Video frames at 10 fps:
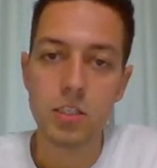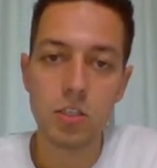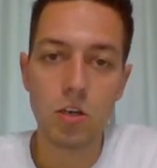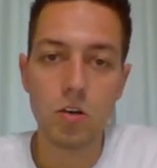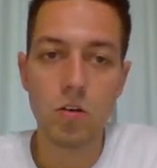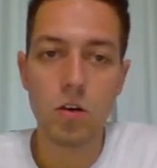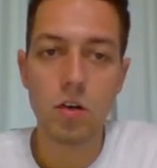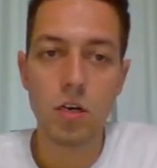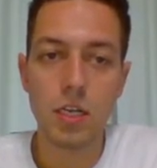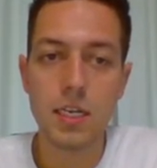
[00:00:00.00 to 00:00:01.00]
so
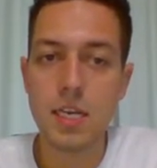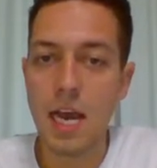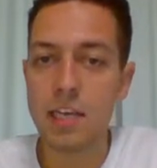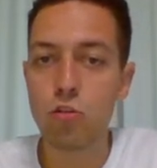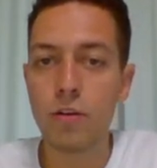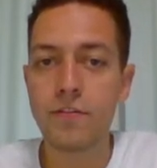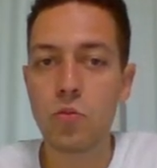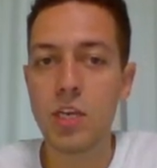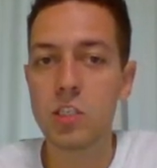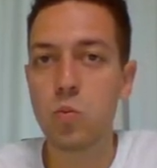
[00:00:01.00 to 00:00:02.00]
knight to
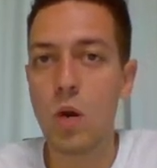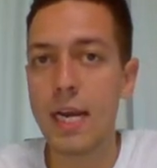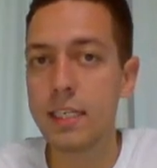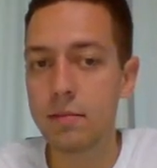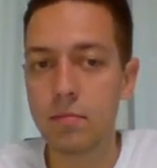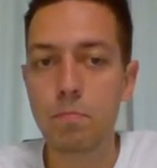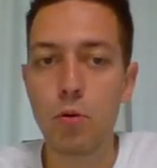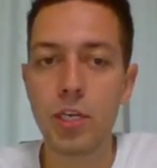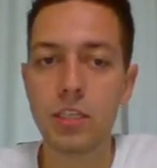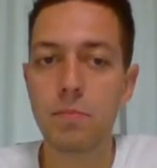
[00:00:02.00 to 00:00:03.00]
f3 as white,
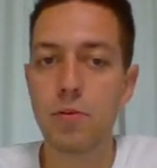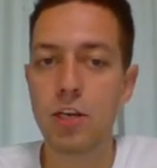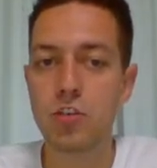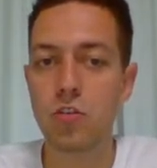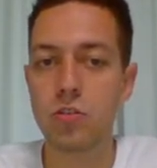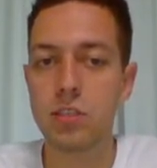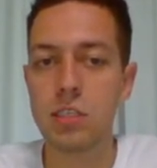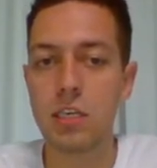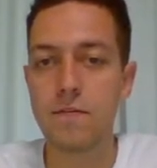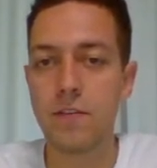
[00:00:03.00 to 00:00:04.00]
putting the pressure on this
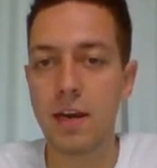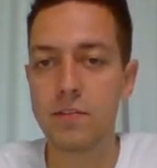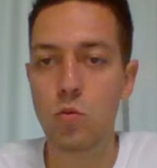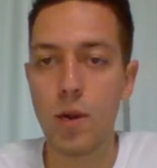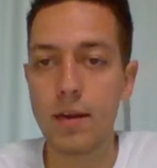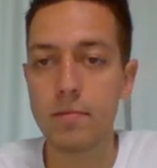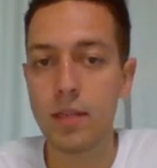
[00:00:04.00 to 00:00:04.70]
e5 square.